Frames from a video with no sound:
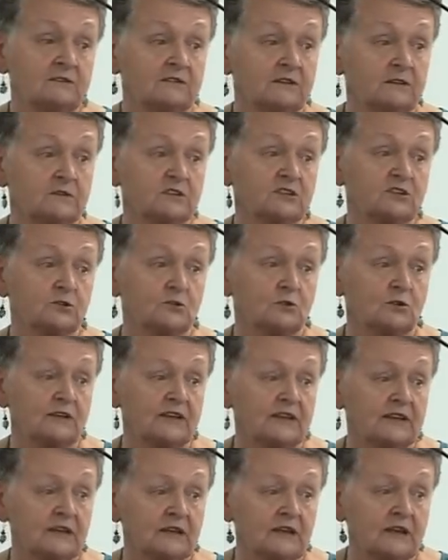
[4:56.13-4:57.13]
very
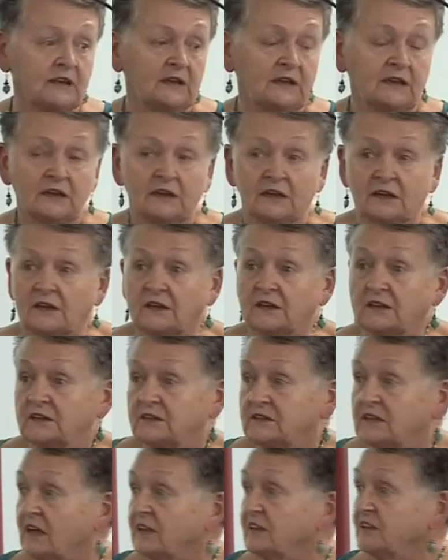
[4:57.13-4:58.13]
shortly.
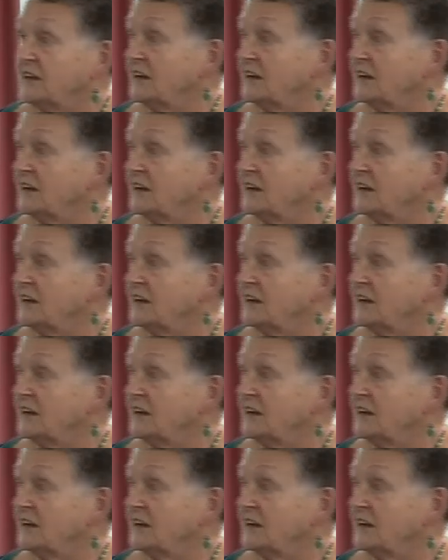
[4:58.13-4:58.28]
Now,